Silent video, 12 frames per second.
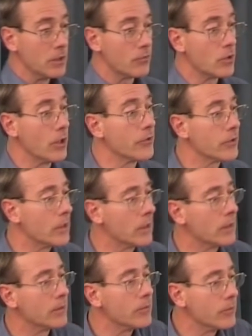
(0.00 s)
You've got
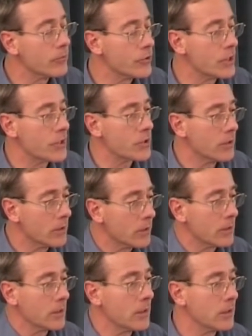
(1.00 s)
uh, suggestion
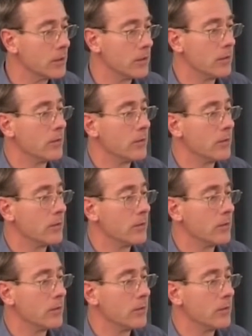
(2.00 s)
that the